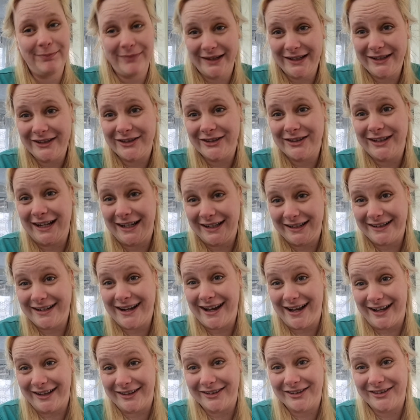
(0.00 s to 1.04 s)
Beans like
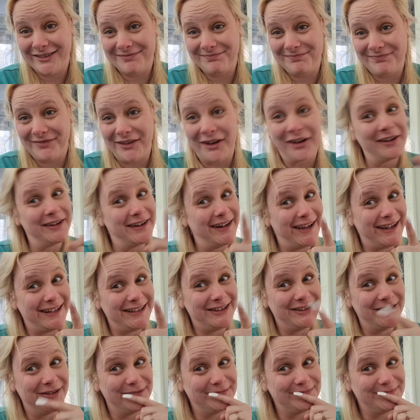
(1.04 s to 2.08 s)
that are
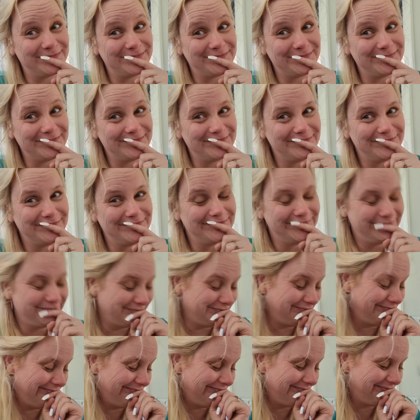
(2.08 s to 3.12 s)
nice though.
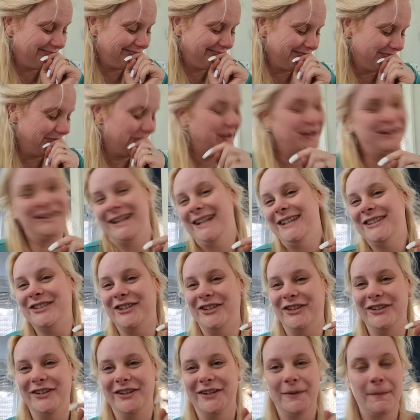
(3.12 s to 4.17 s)
Oh, that's
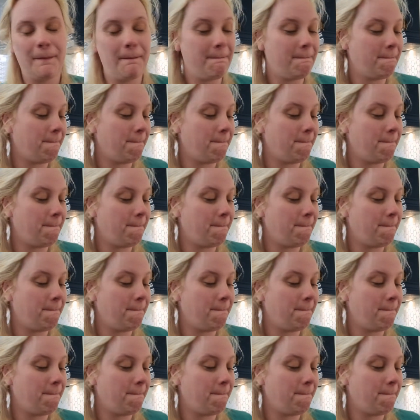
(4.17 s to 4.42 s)
good.